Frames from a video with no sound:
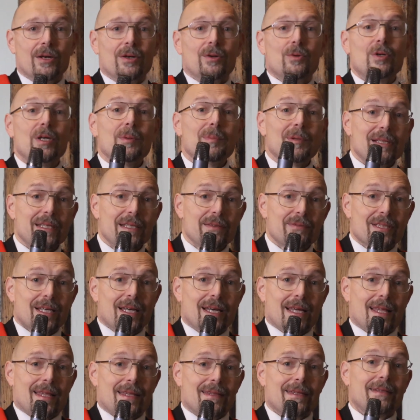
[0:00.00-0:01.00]
We believed
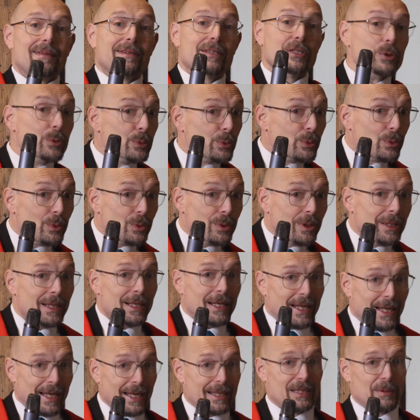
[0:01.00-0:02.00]
that you
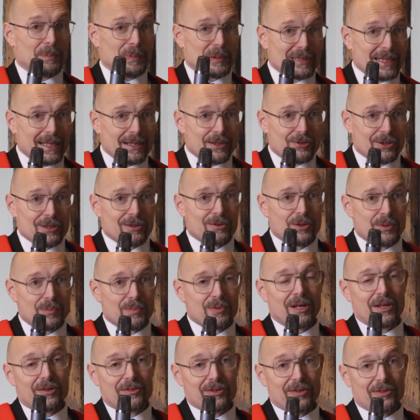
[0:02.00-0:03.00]
had the potential to
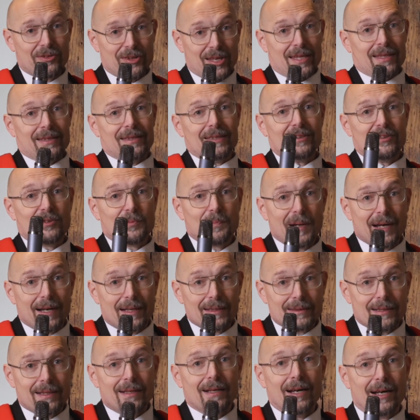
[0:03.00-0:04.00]
impress us
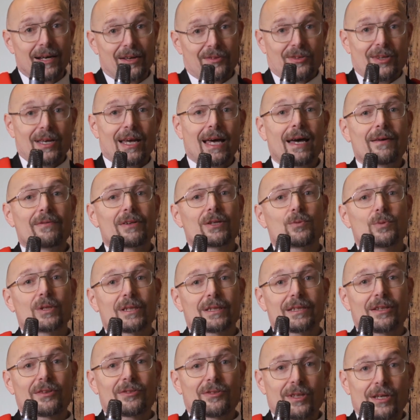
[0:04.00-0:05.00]
despite us having
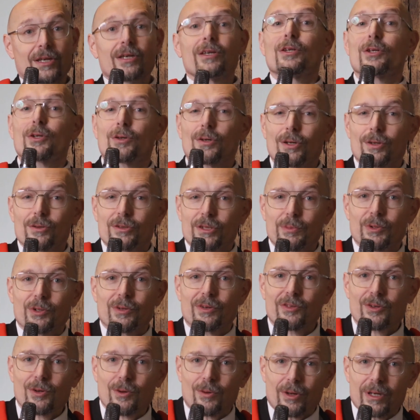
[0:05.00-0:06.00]
witnessed your low
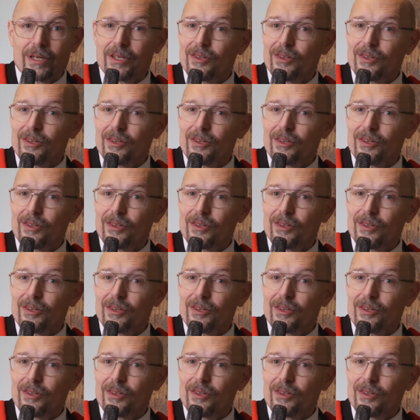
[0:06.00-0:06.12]
TMUA score.